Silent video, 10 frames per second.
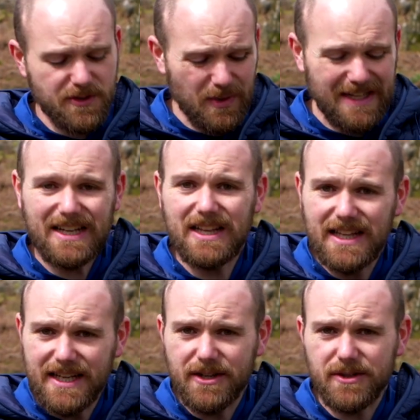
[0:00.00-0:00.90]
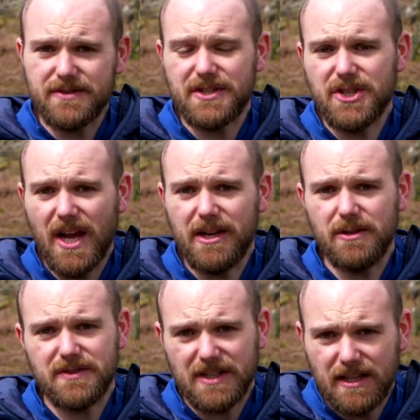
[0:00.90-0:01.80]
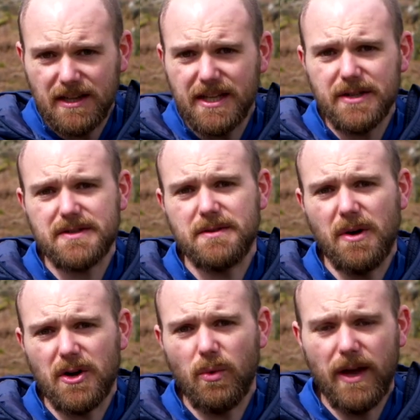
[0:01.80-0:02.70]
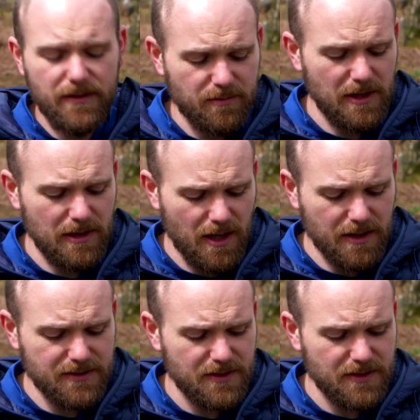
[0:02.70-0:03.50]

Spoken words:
So it clears the channels, it clears the mud away from the lugs.